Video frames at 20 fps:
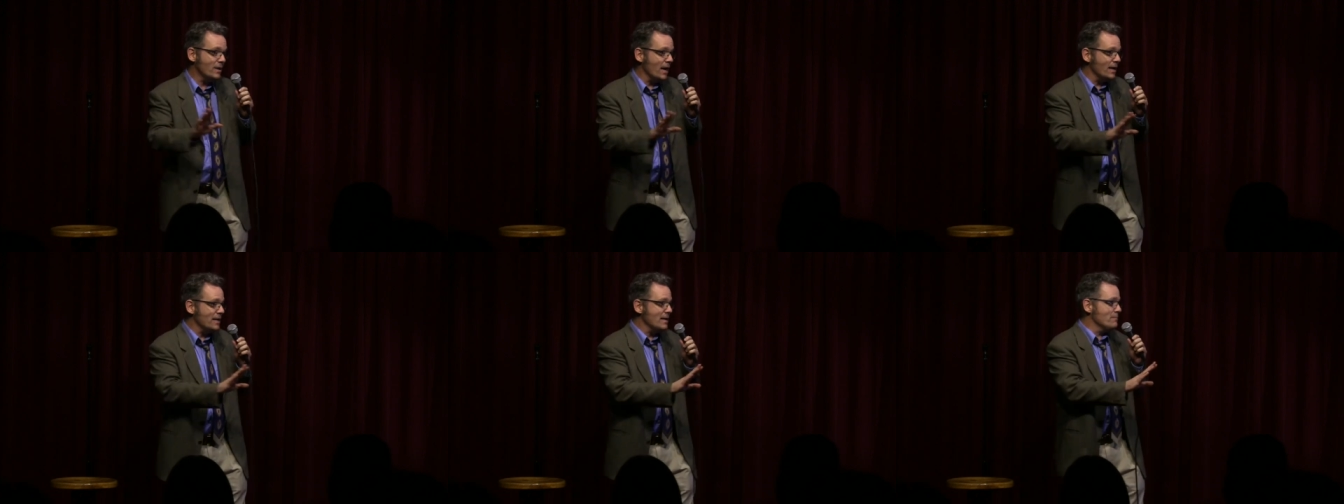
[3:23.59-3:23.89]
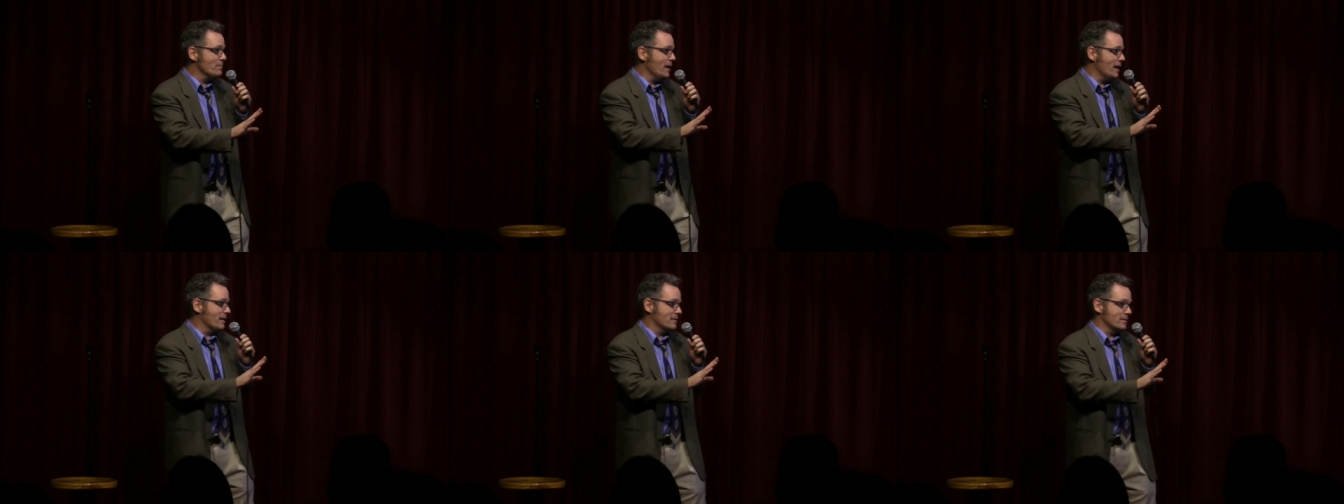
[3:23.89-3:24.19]
am
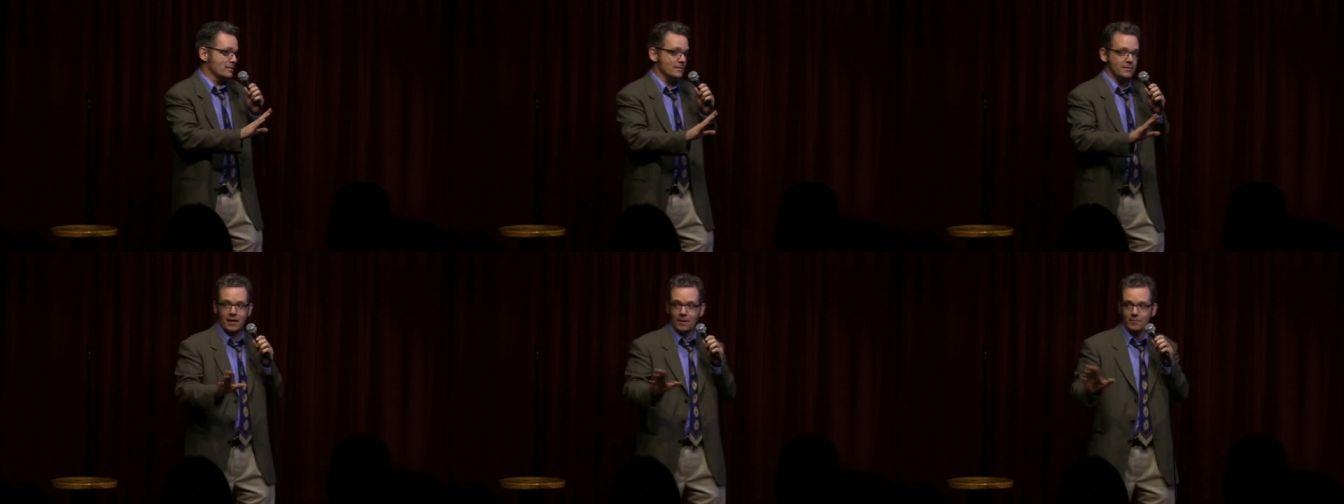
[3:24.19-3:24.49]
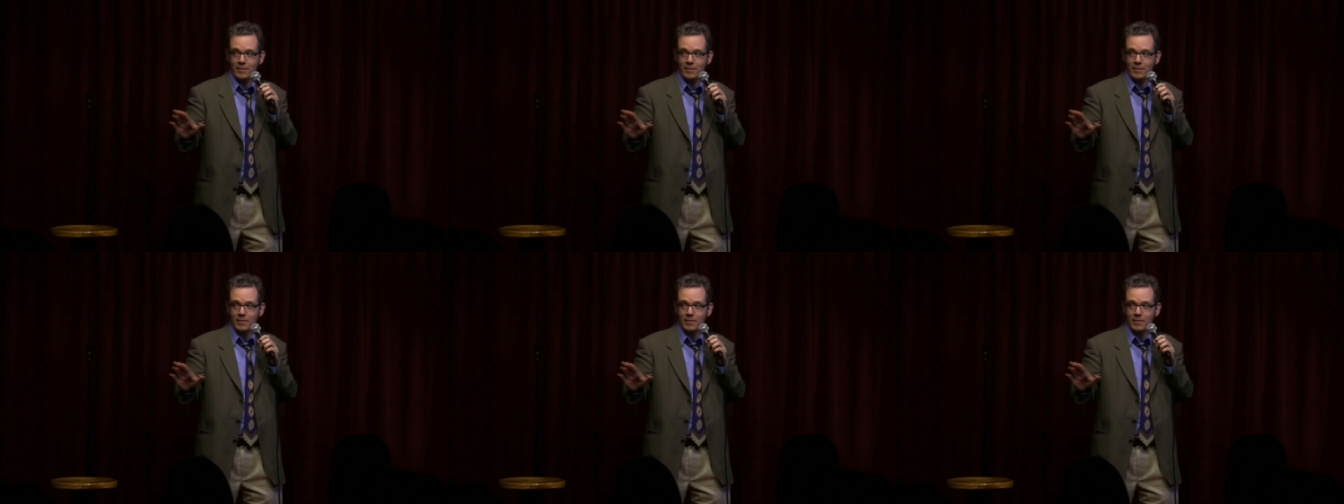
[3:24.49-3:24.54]
getting better.